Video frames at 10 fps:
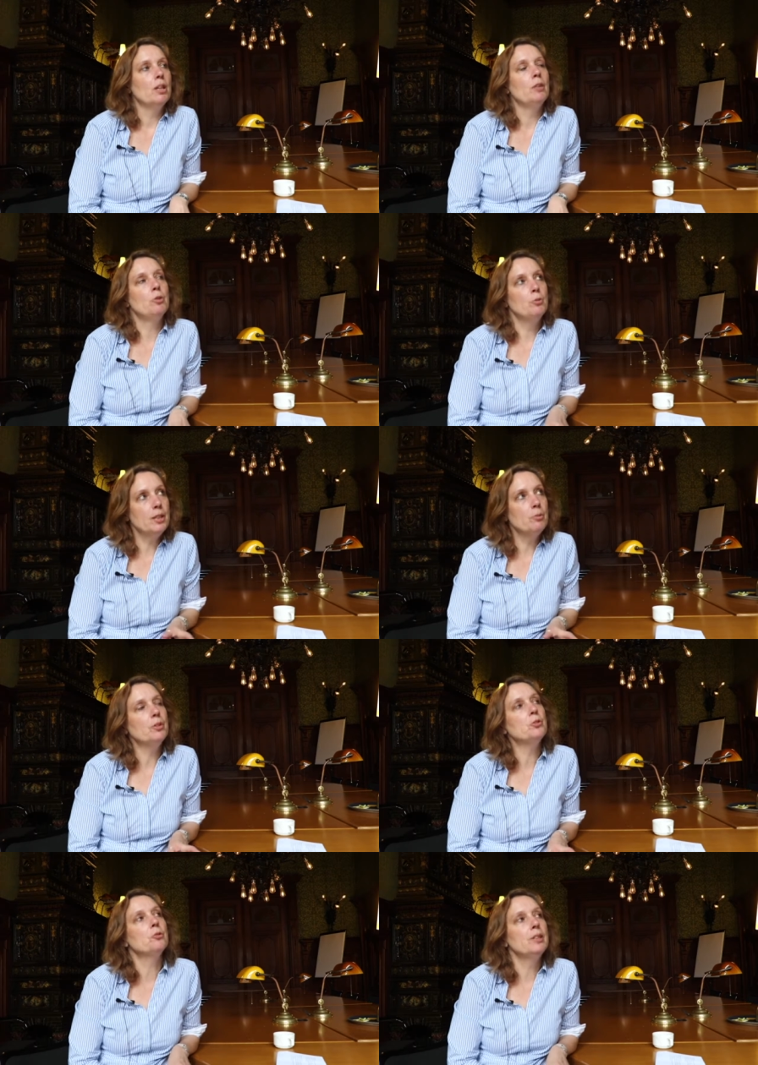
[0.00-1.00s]
if you really
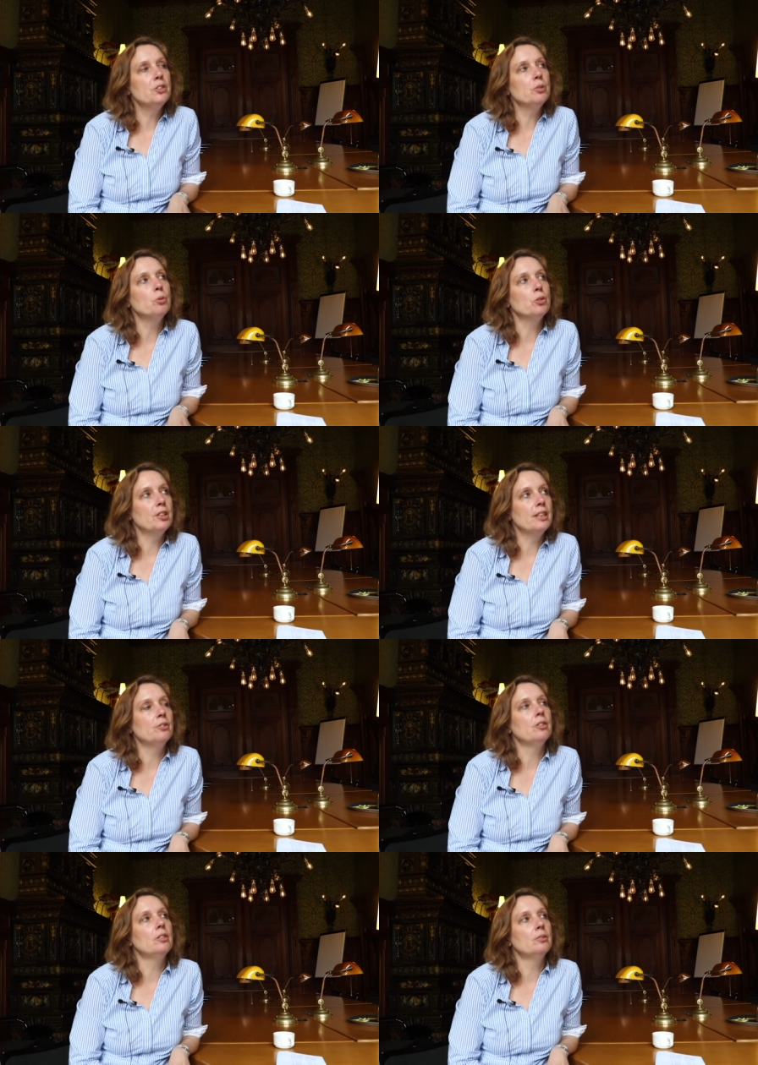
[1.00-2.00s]
want to reach a more
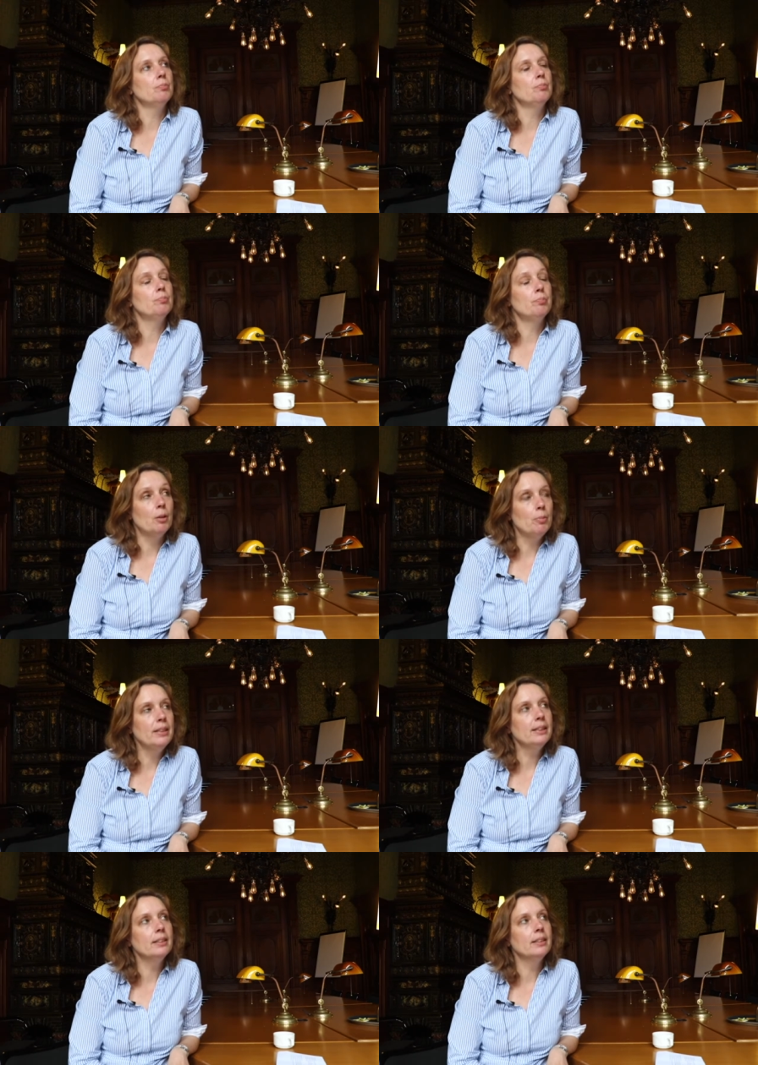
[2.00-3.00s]
general
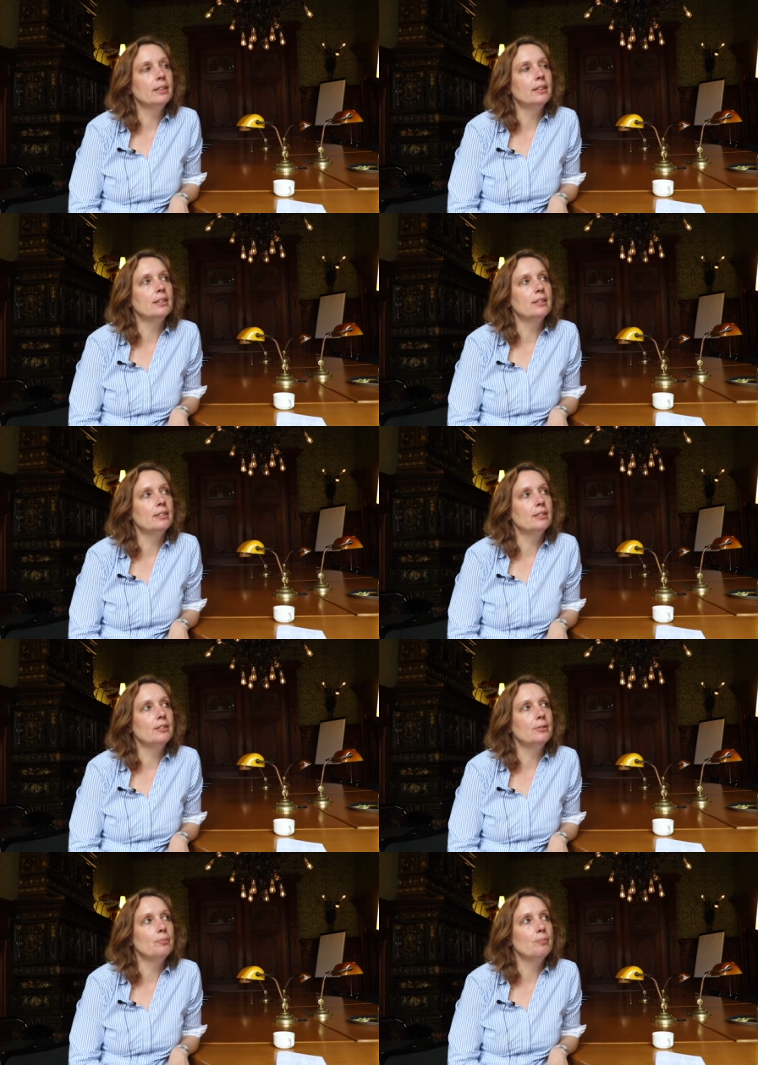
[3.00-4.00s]
public,
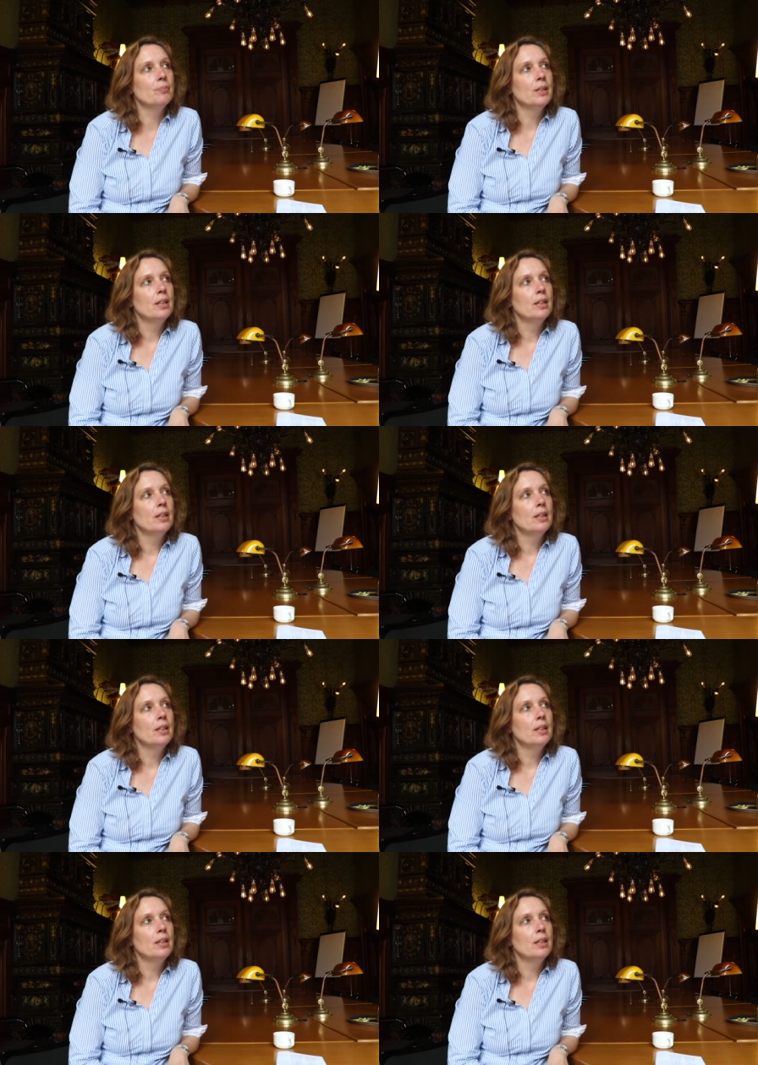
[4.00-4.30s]
um,